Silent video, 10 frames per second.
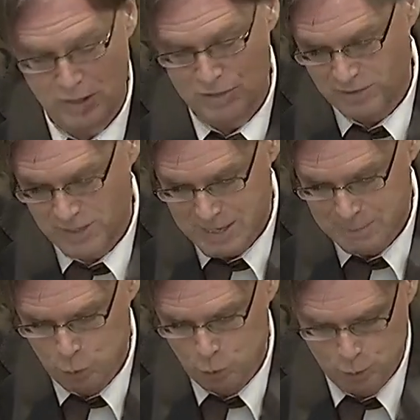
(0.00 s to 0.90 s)
it's
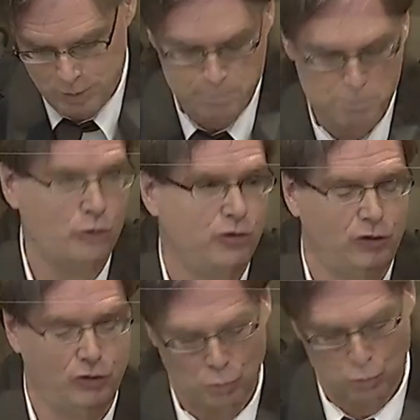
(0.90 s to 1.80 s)
beyond
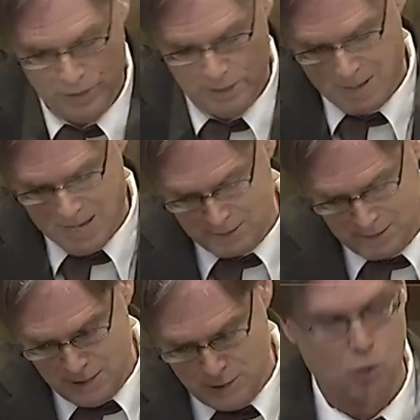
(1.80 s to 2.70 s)
dispute
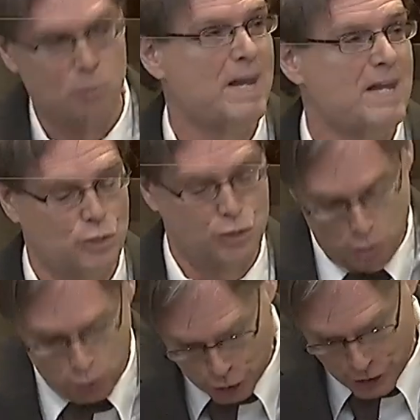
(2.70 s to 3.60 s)
that the
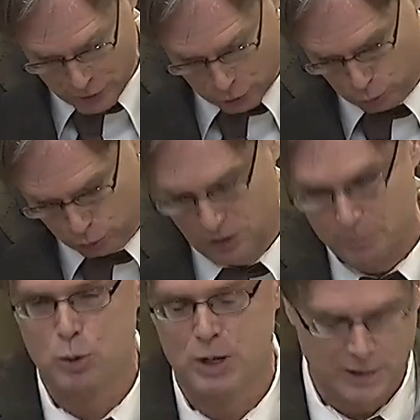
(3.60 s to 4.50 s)
positions of the parties
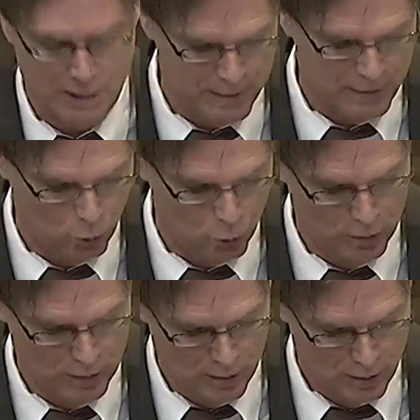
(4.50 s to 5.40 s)
haven't changed
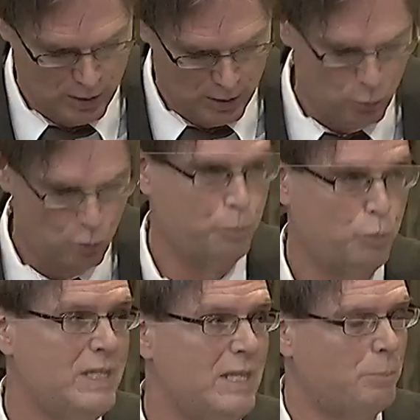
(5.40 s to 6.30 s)
on these main
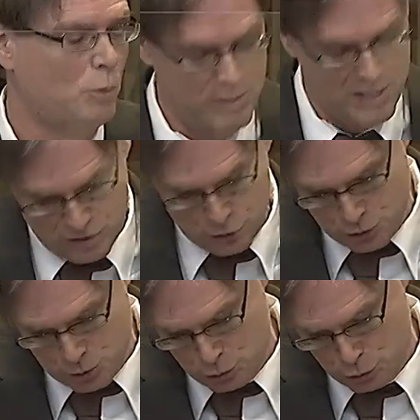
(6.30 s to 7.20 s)
points
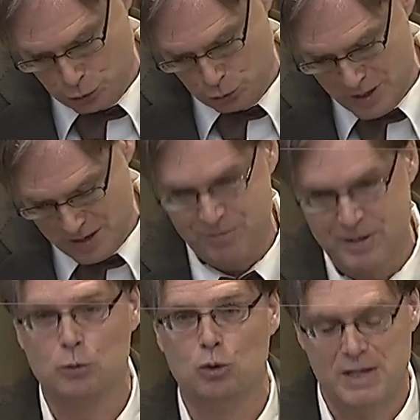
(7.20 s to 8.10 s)
since
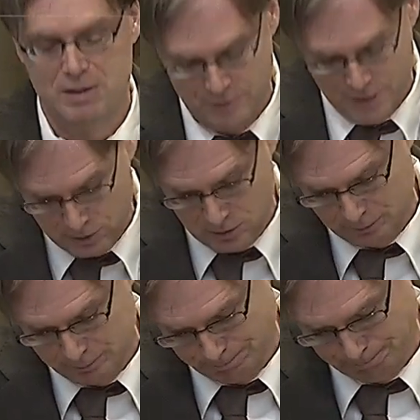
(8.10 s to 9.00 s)
the
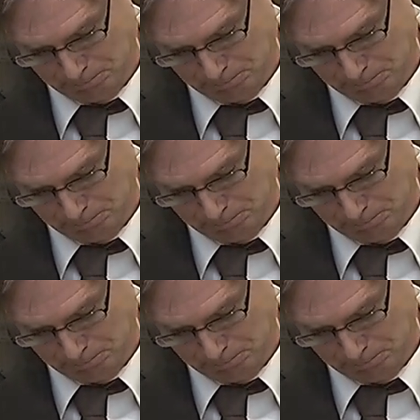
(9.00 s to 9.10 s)
first